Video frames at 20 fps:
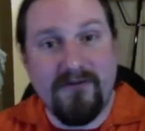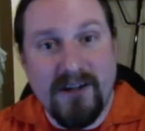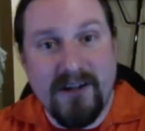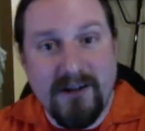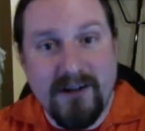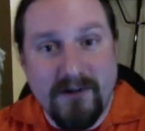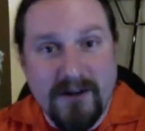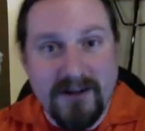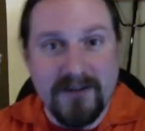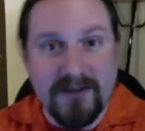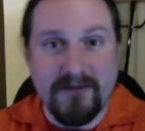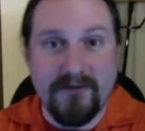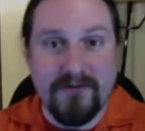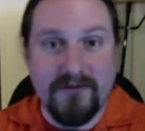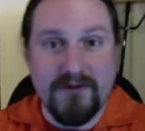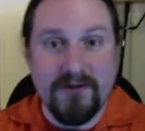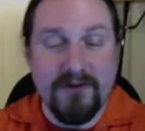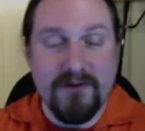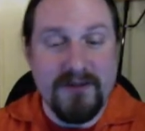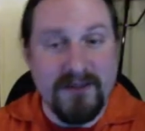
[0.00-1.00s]
video editor
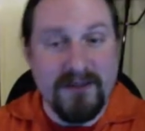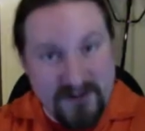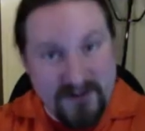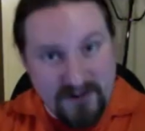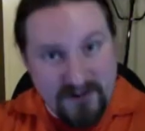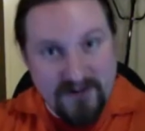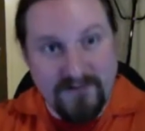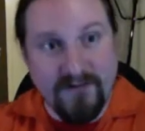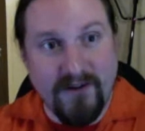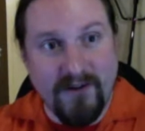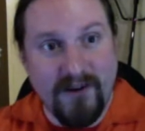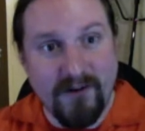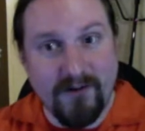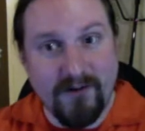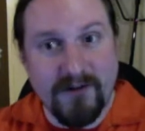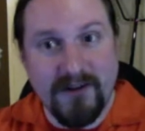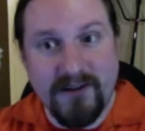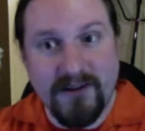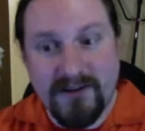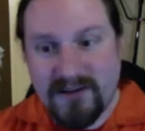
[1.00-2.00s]
of choice. This is
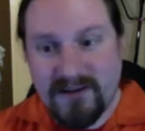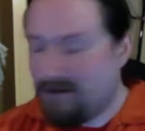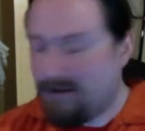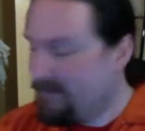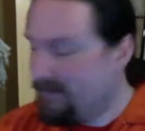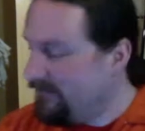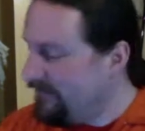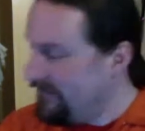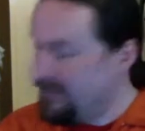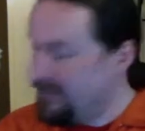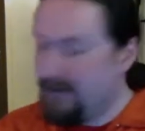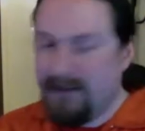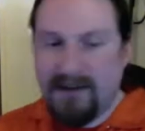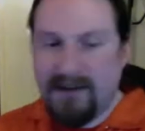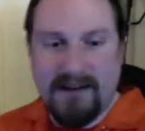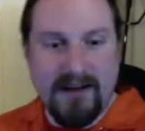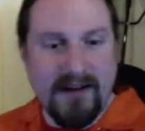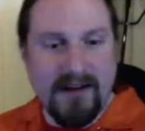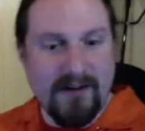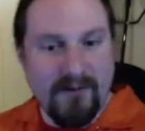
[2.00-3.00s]
Final Cut.
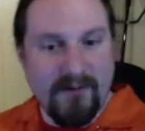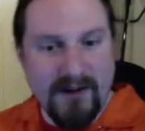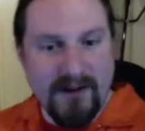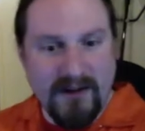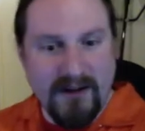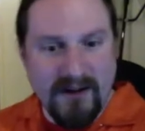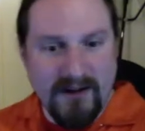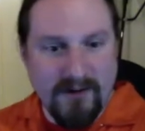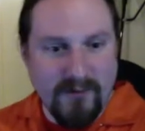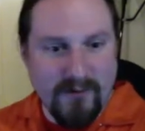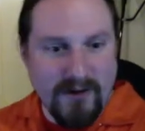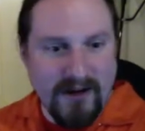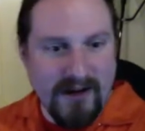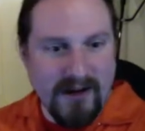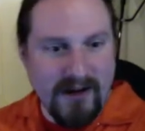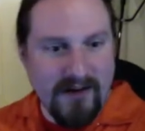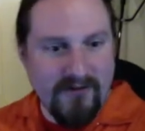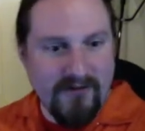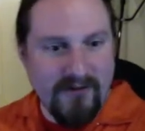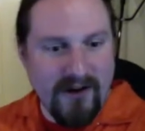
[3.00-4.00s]
And right here we
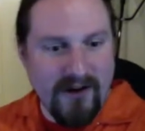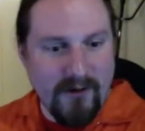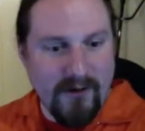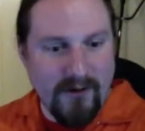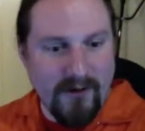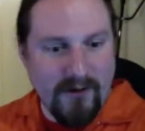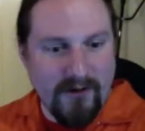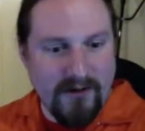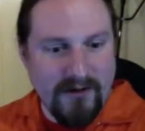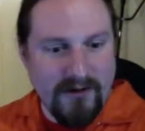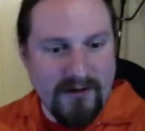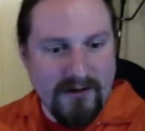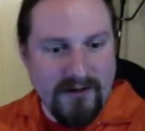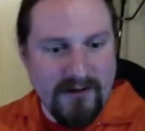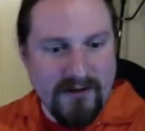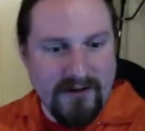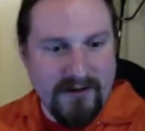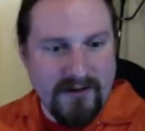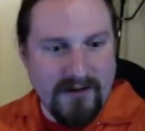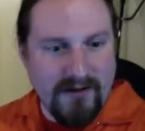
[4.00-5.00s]
have our
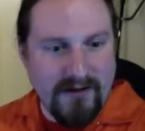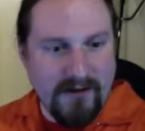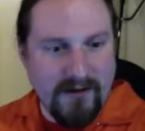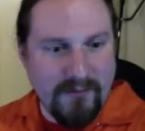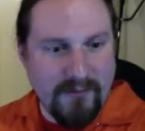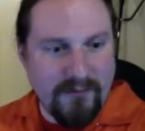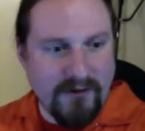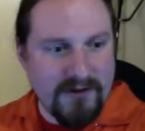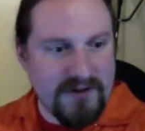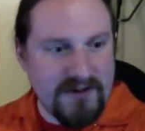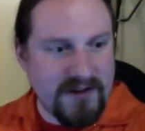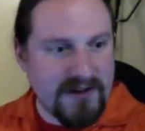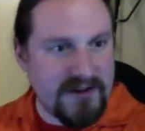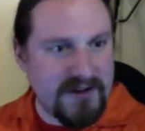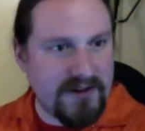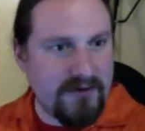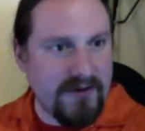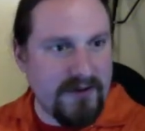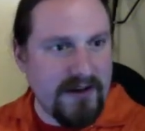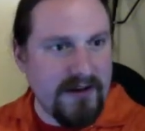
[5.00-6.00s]

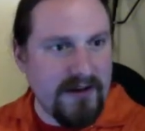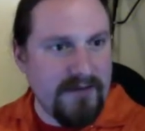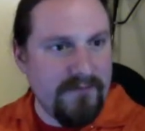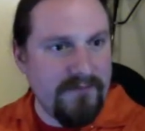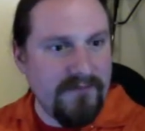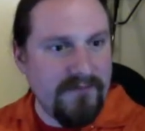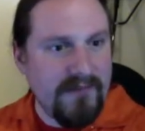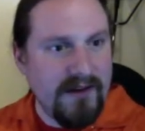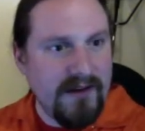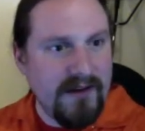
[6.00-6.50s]
project screen.